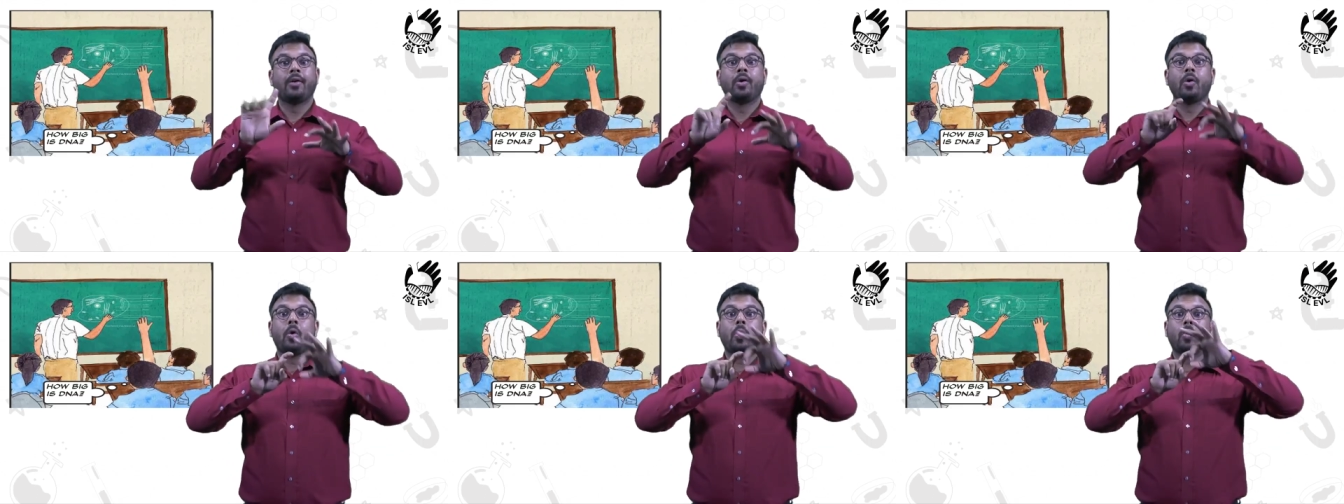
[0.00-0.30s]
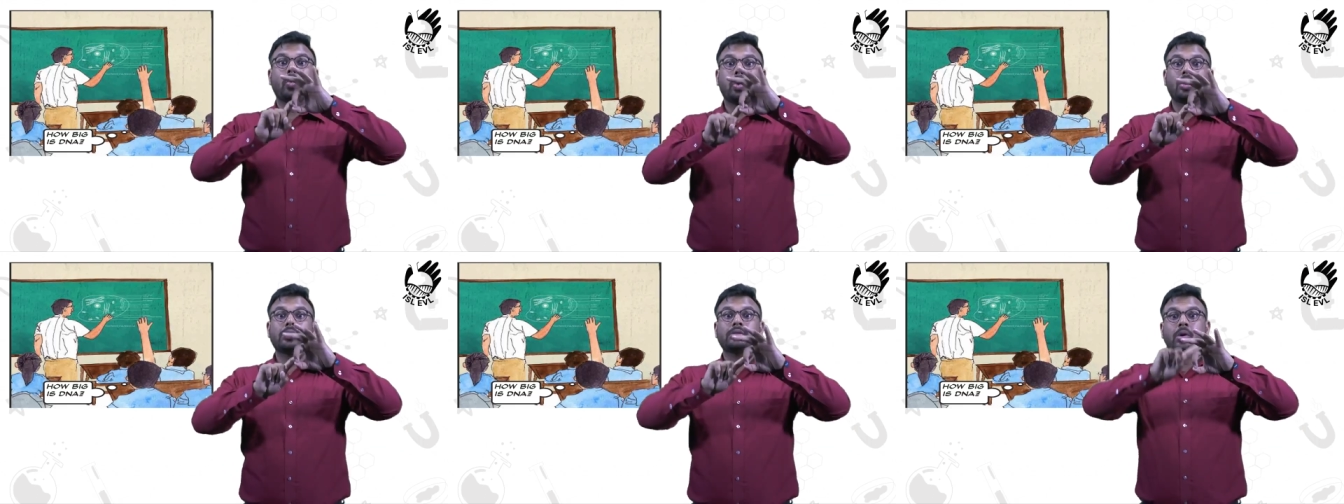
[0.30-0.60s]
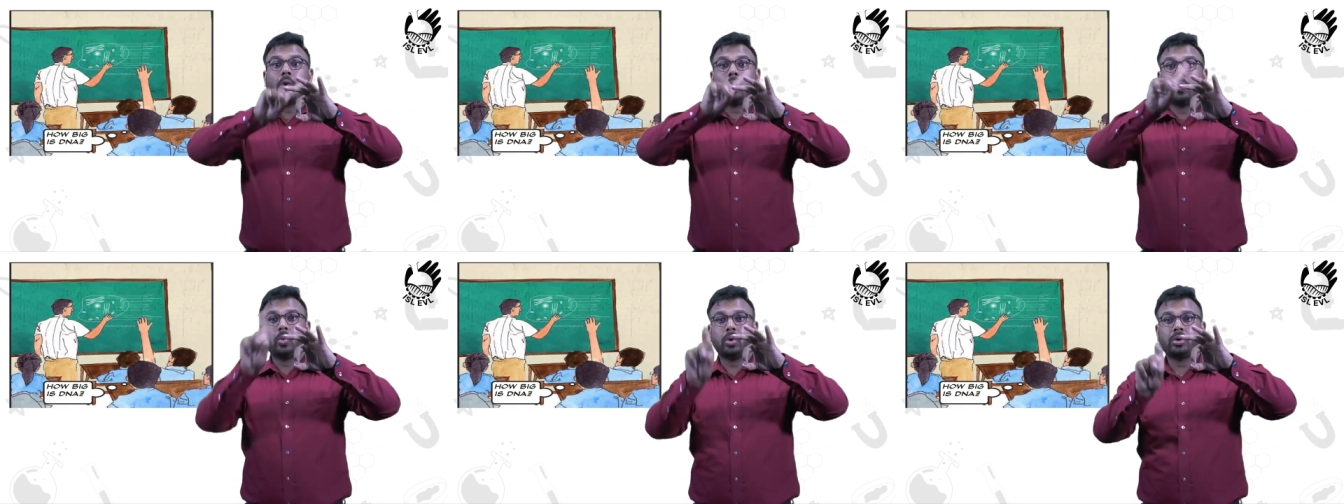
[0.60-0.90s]
but he was
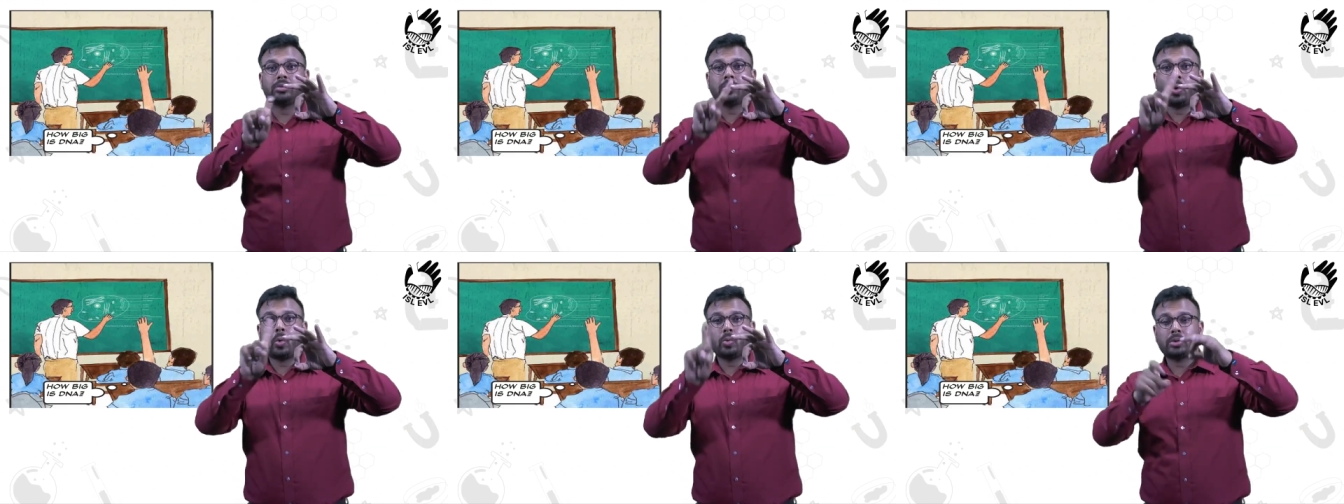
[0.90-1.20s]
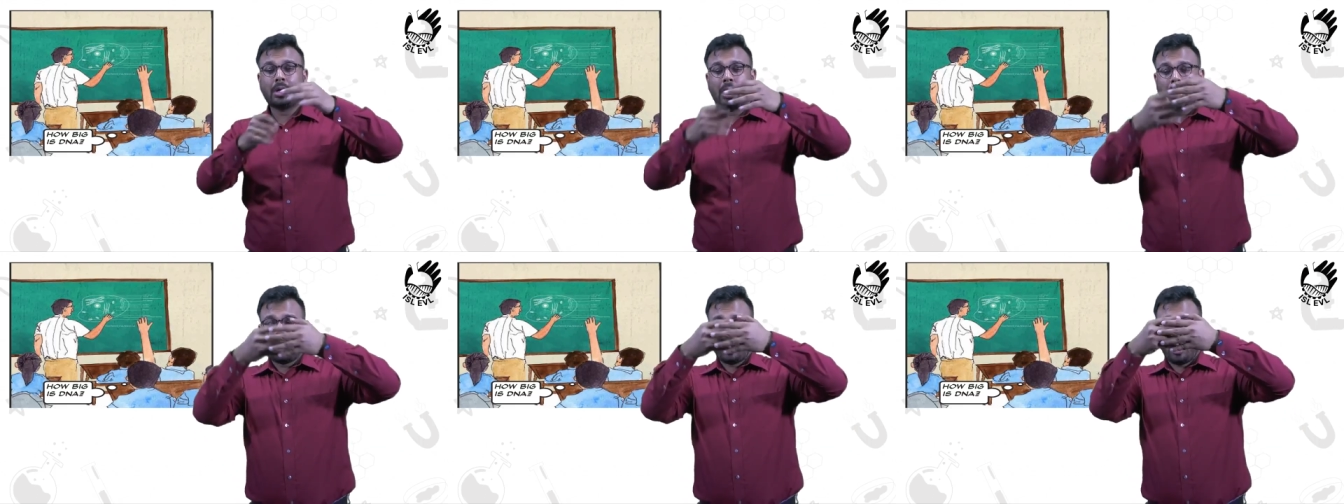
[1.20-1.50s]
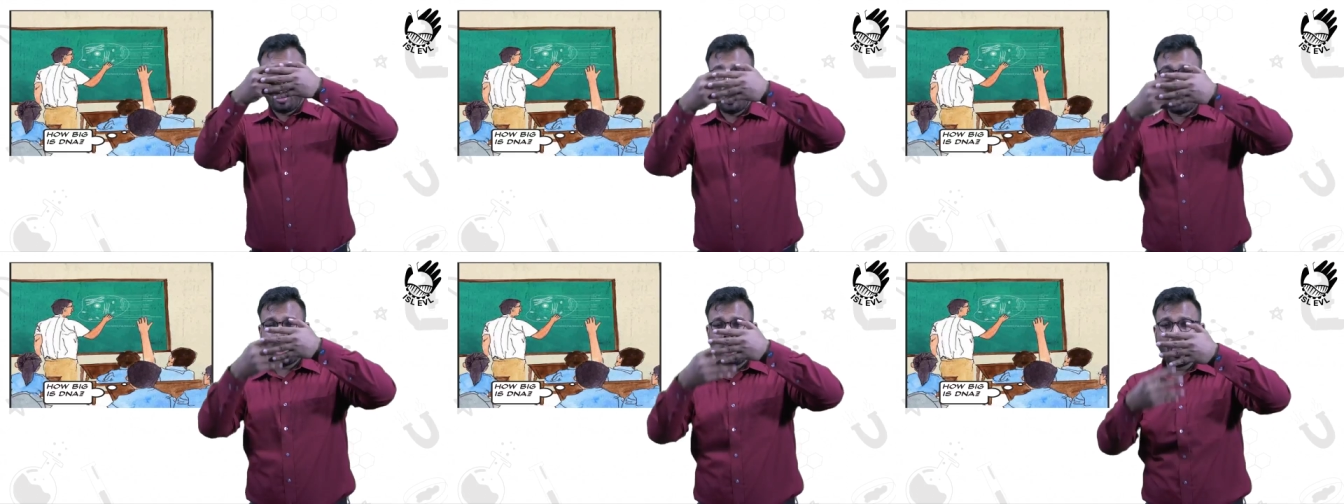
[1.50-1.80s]
also very
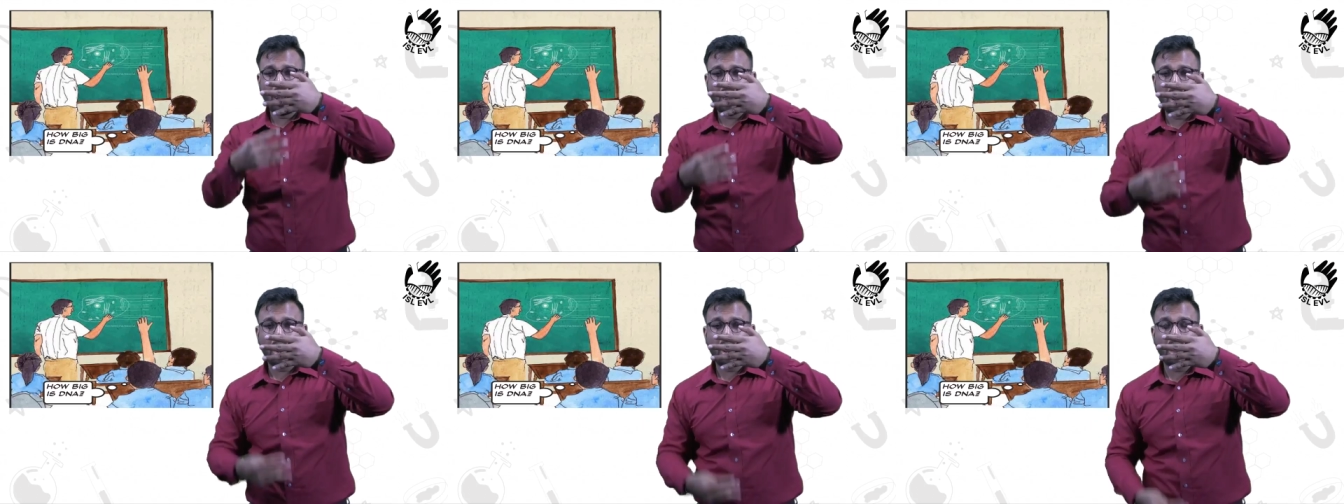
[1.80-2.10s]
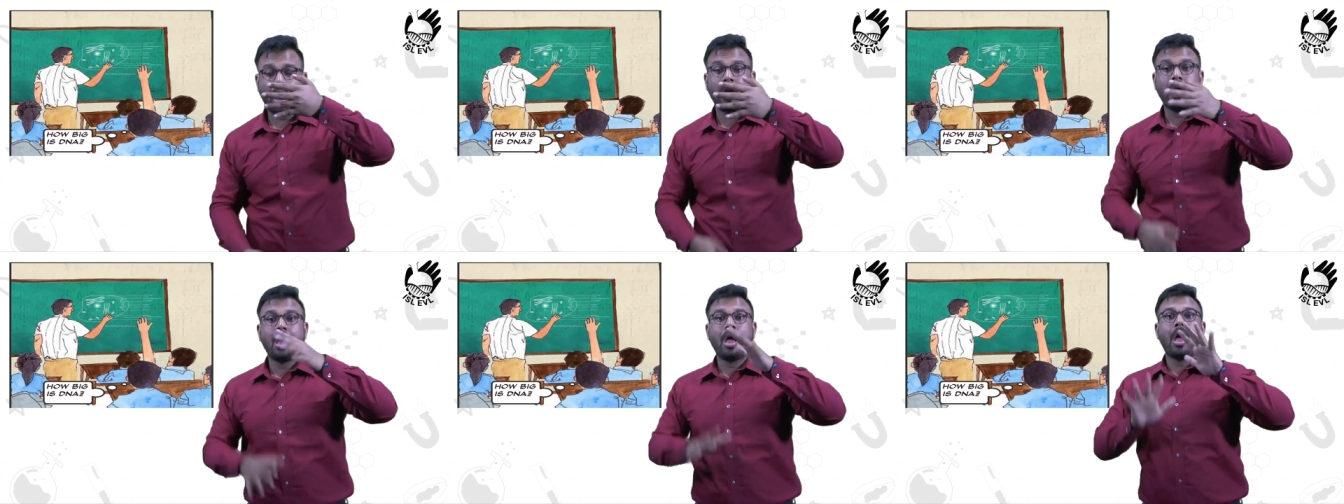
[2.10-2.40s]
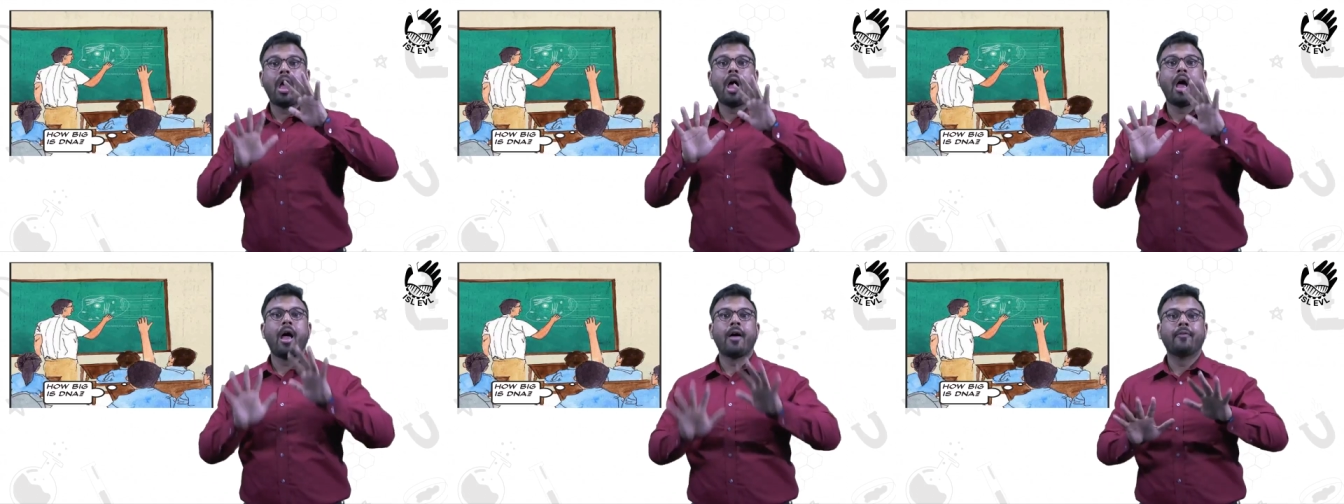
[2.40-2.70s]
shy,
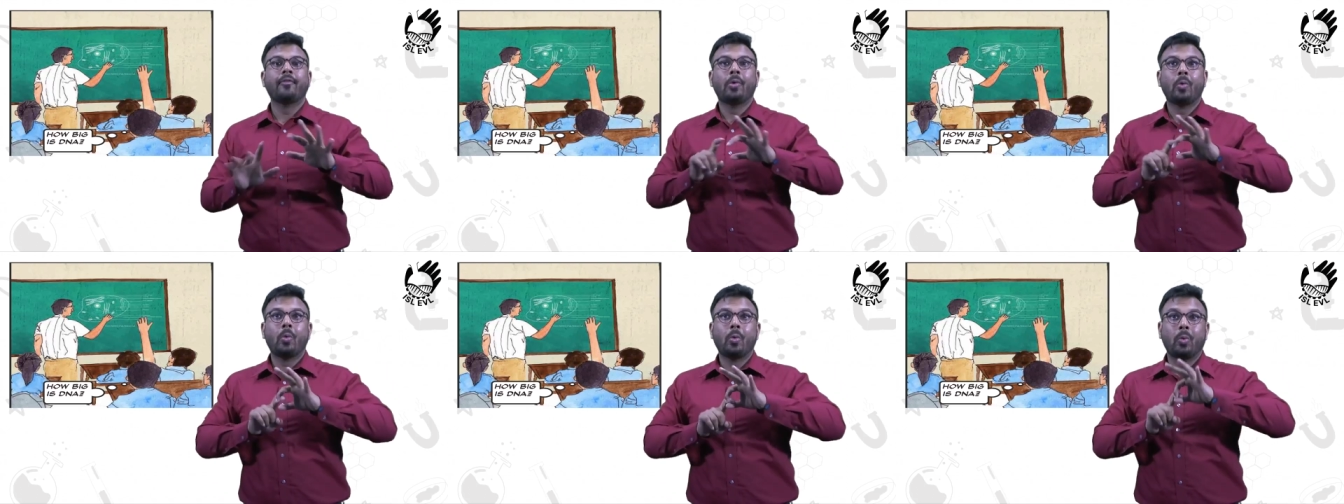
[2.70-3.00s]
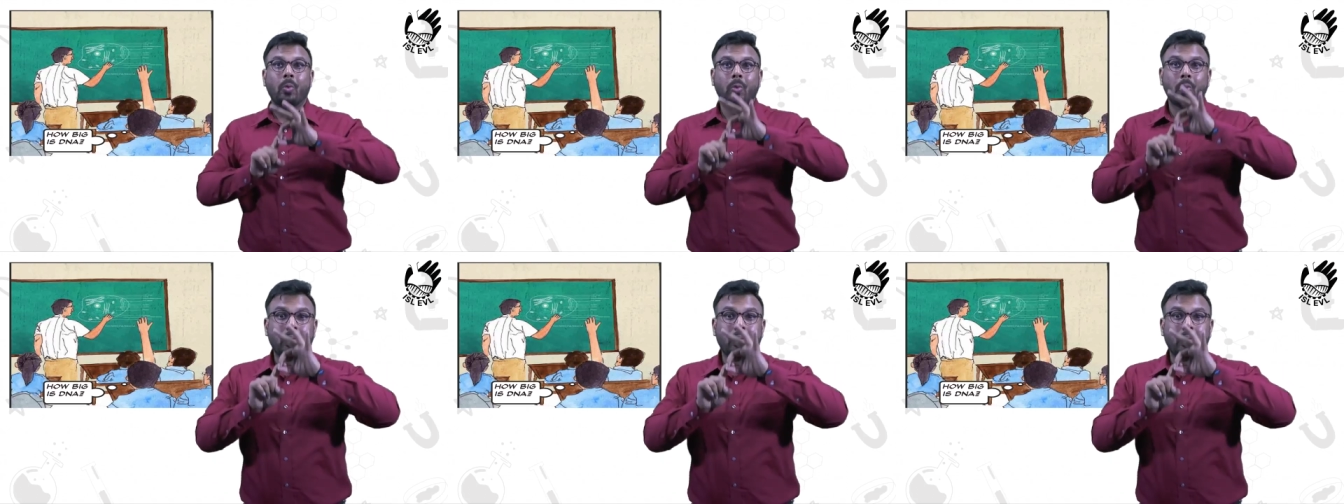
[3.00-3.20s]
so he couldn't